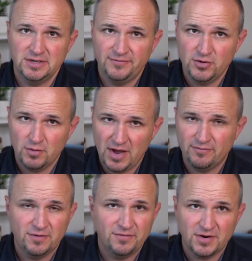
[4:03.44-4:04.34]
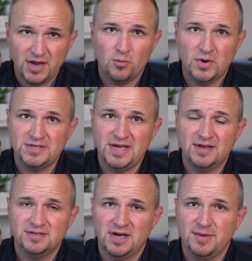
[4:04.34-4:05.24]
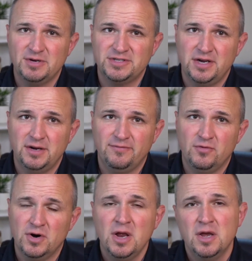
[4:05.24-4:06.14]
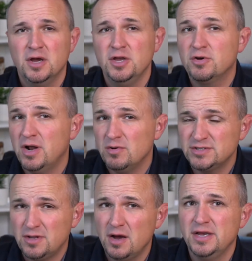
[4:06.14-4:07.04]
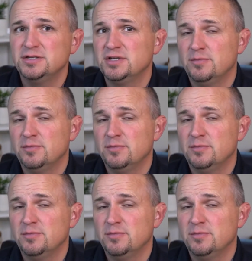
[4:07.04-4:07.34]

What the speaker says: If you ever forget what day and time you're signed up for, you can always log into